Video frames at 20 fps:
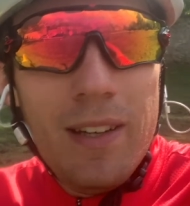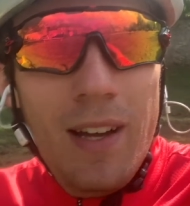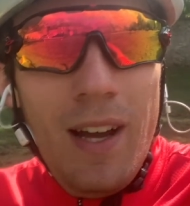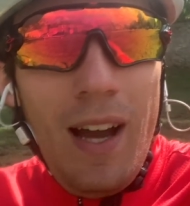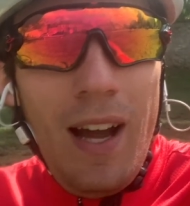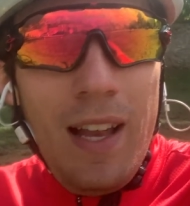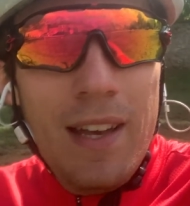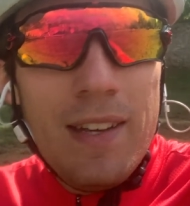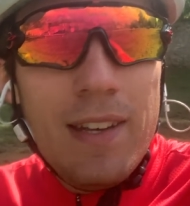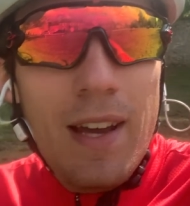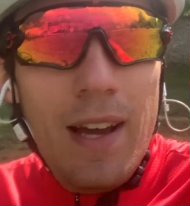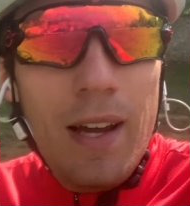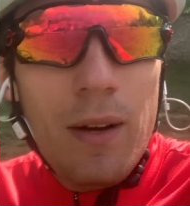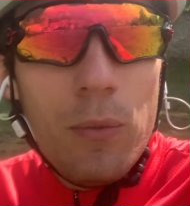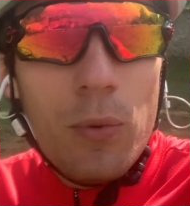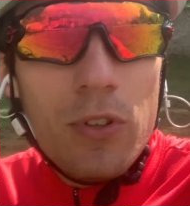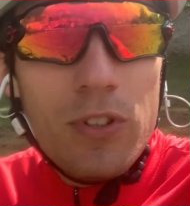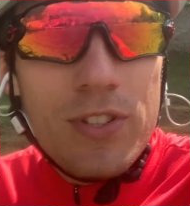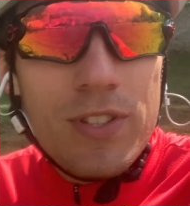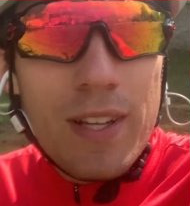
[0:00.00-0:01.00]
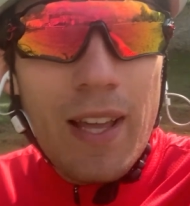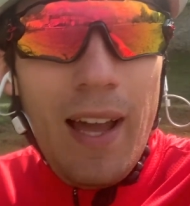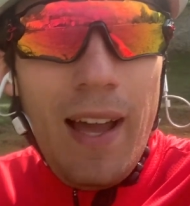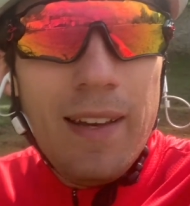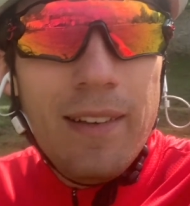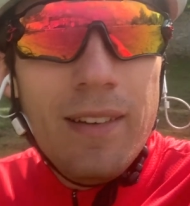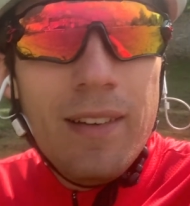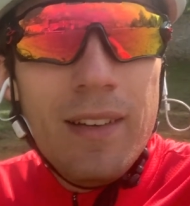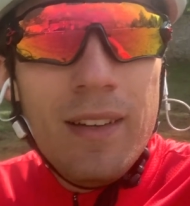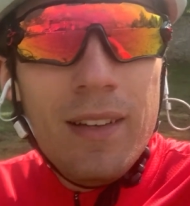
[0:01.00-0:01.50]
And once
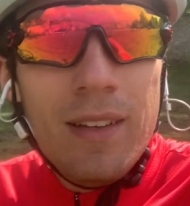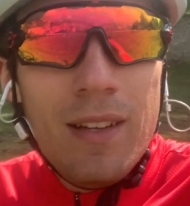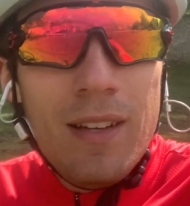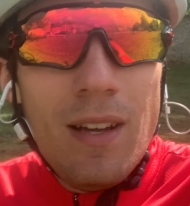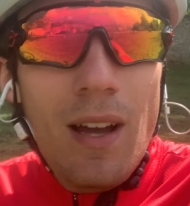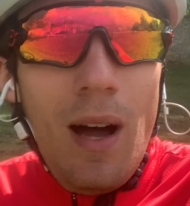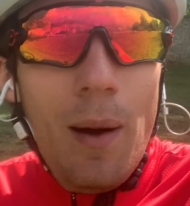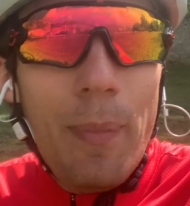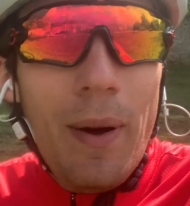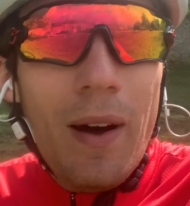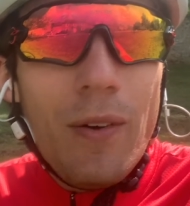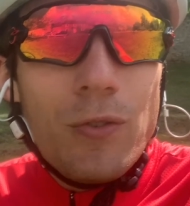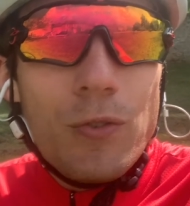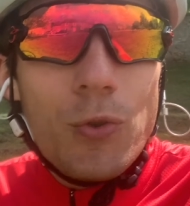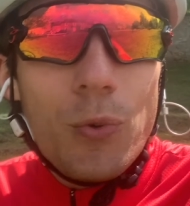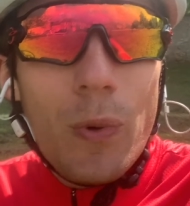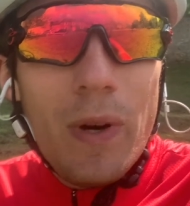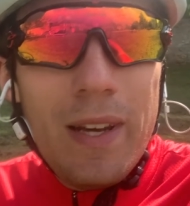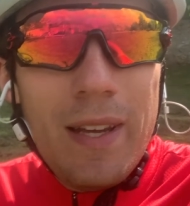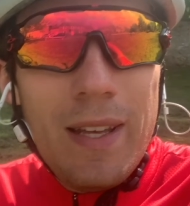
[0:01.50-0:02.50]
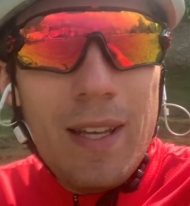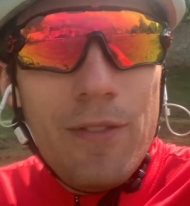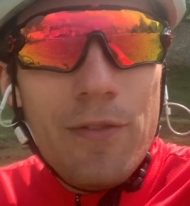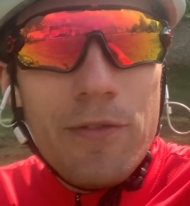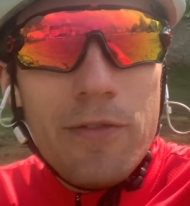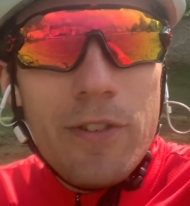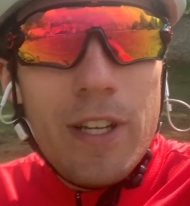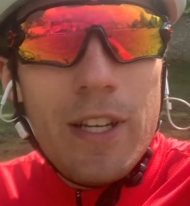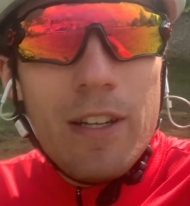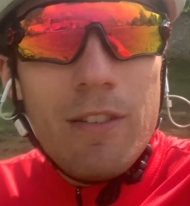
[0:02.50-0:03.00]
again, about
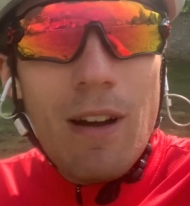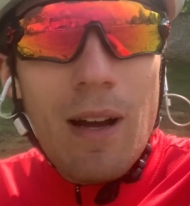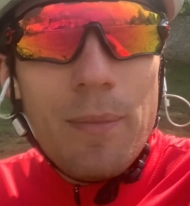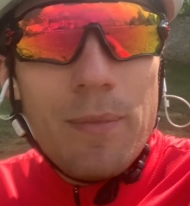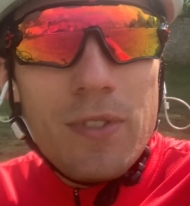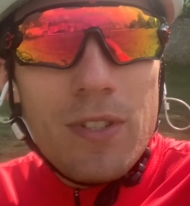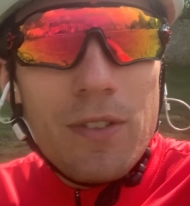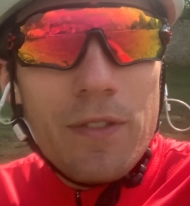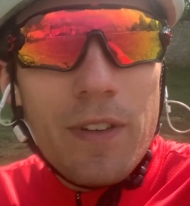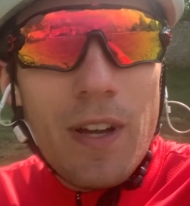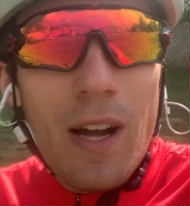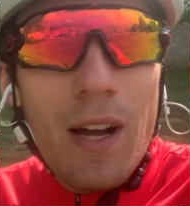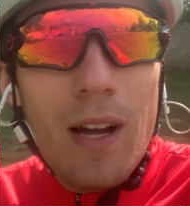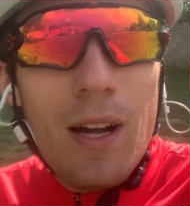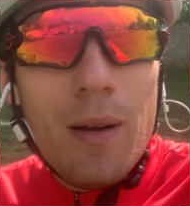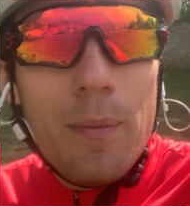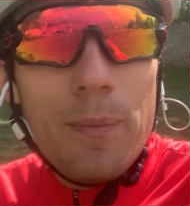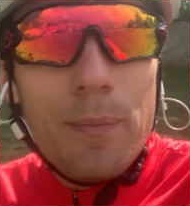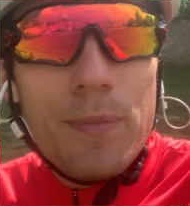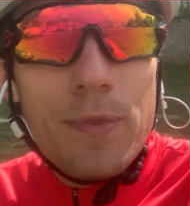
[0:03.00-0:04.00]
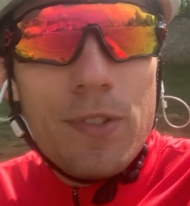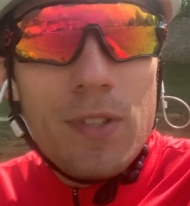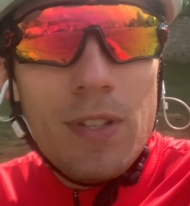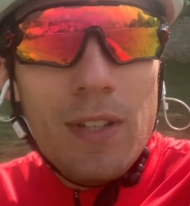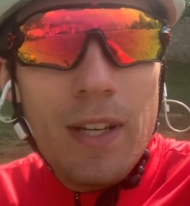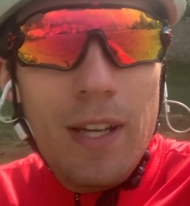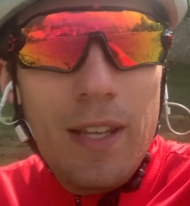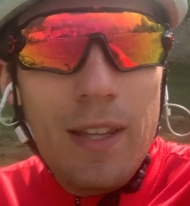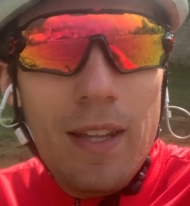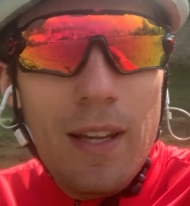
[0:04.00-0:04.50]
23 grams of carbs
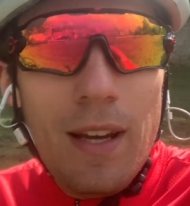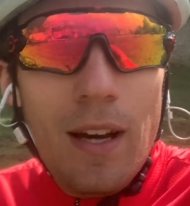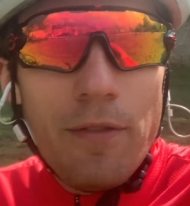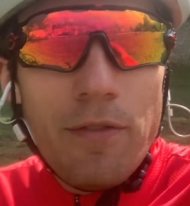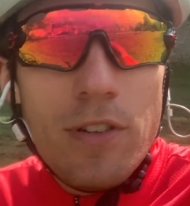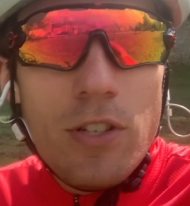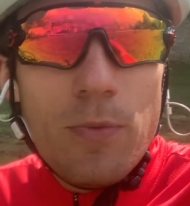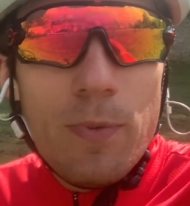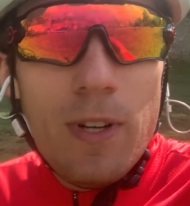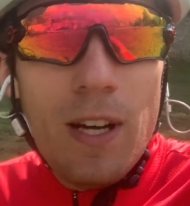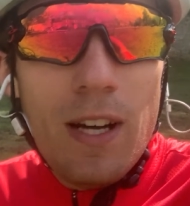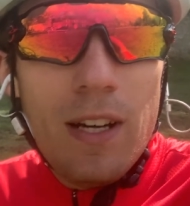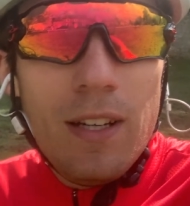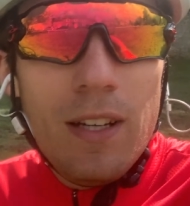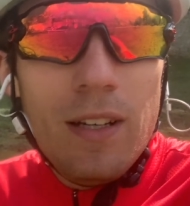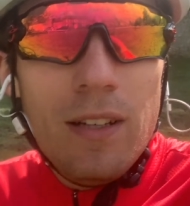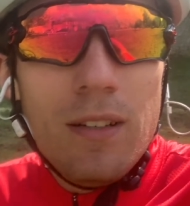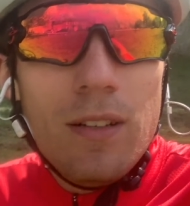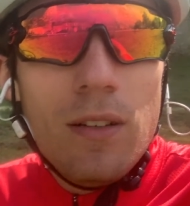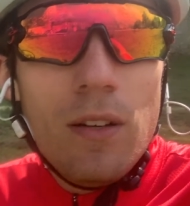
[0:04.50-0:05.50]
in an average banana,